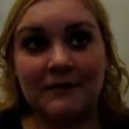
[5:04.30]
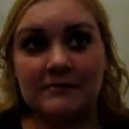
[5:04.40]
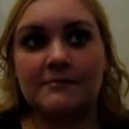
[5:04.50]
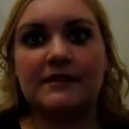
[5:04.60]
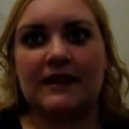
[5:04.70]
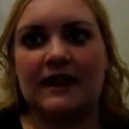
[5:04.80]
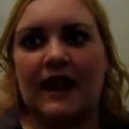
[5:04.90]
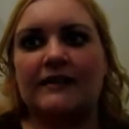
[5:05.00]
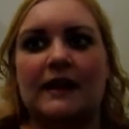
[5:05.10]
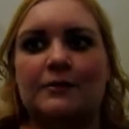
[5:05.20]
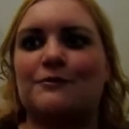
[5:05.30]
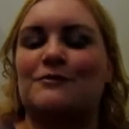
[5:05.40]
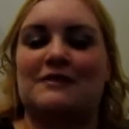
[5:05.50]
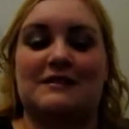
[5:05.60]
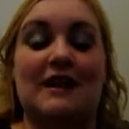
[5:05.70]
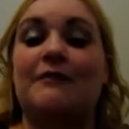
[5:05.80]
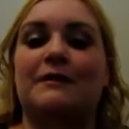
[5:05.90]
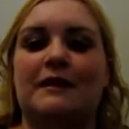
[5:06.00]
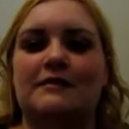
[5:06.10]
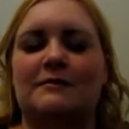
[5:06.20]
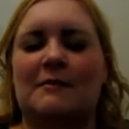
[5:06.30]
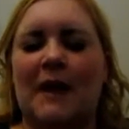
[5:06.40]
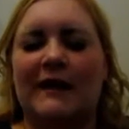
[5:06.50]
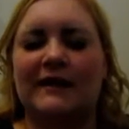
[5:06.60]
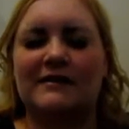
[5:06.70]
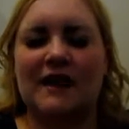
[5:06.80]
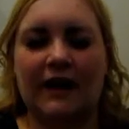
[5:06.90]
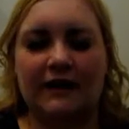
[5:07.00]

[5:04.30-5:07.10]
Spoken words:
symptoms I had had that Thursday. Now I realized it was a panic attack.